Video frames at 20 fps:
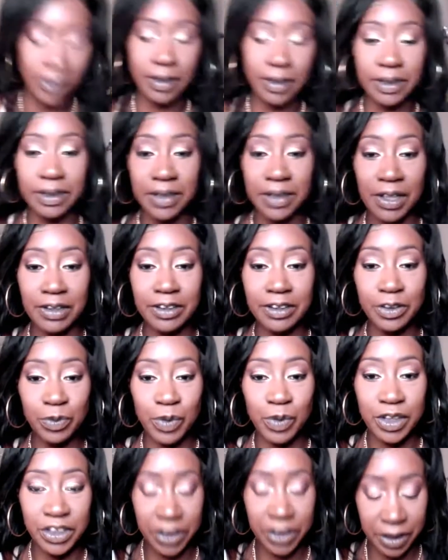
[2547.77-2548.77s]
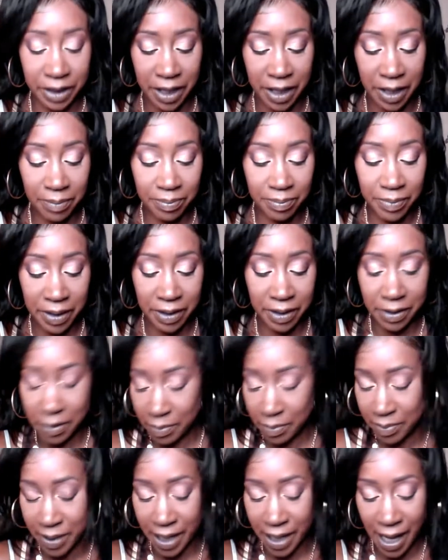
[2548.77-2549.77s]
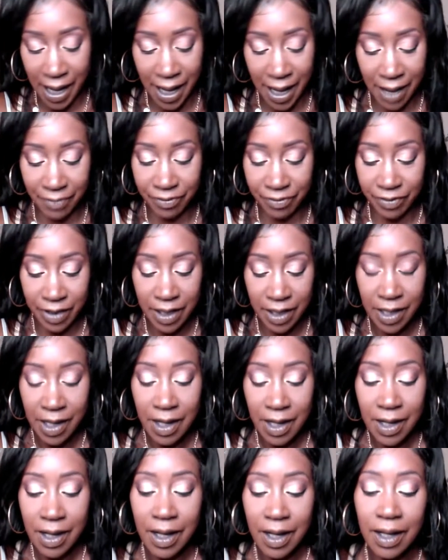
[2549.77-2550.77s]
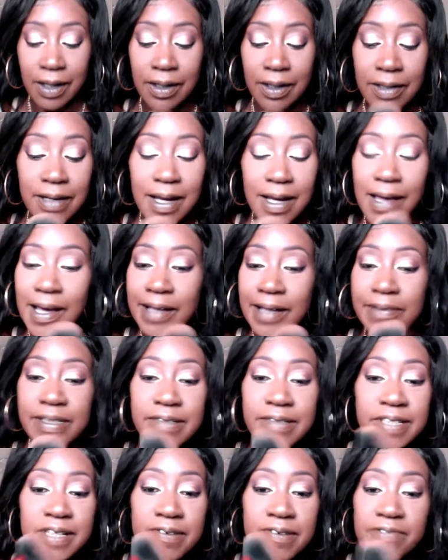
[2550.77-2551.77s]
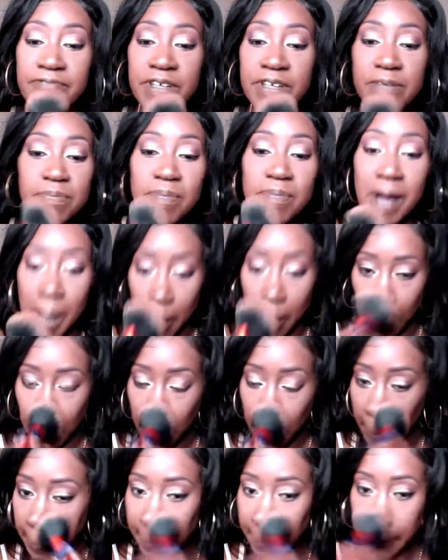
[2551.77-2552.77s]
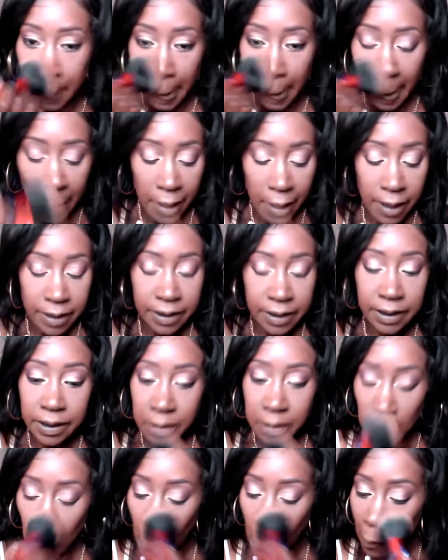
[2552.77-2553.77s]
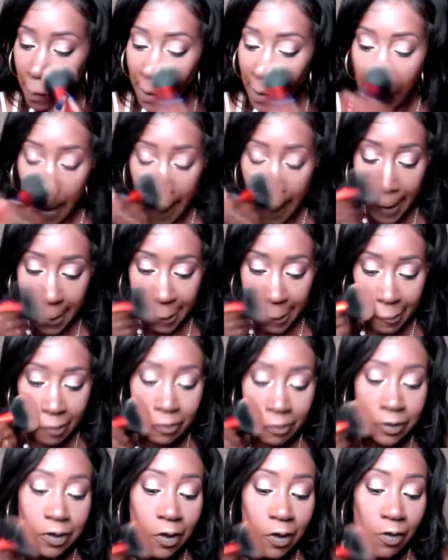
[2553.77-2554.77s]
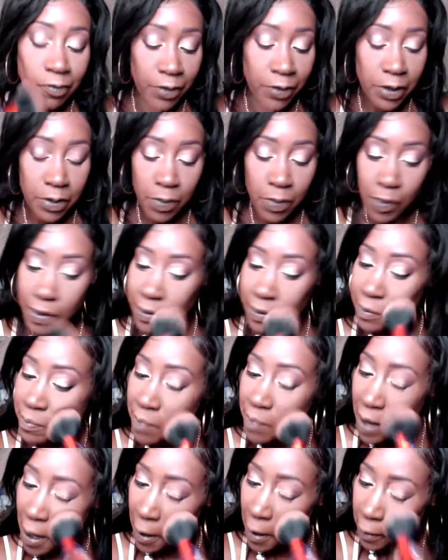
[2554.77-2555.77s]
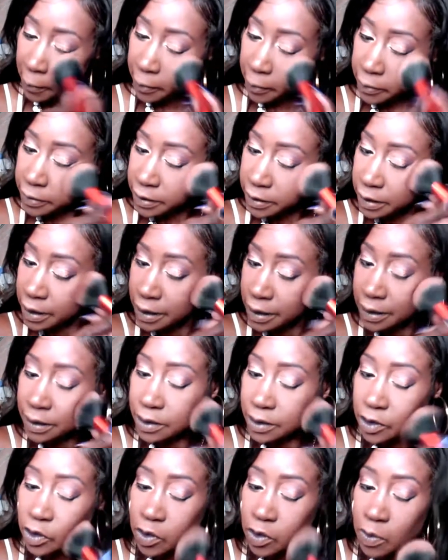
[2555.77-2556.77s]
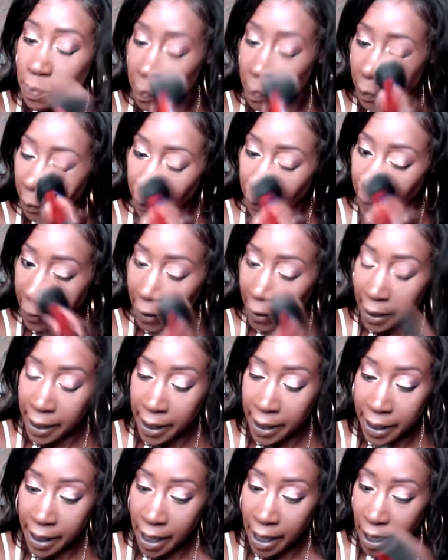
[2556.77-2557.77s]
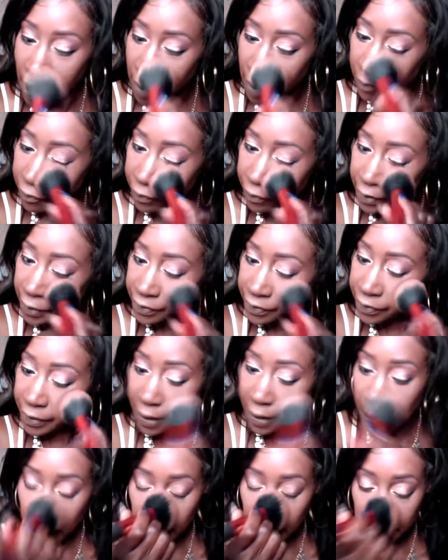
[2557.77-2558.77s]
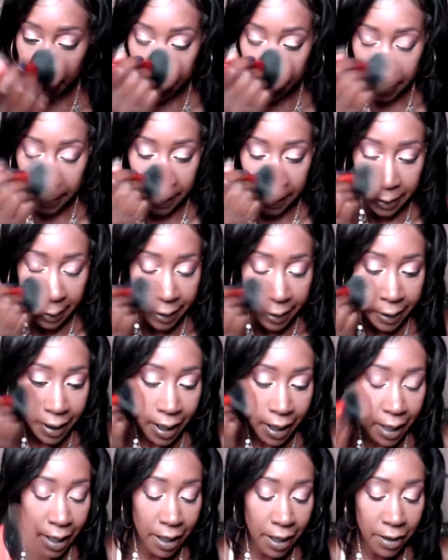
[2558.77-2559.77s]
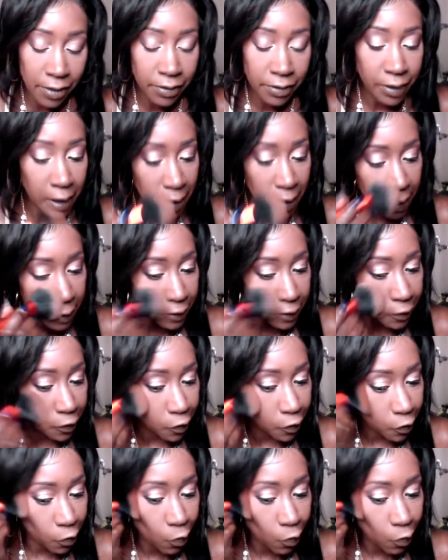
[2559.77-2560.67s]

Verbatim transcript: with, pretty much. I'm going to start switching up a little bit. I have a lot of different powder. So I goes over it with the powder just to bring everything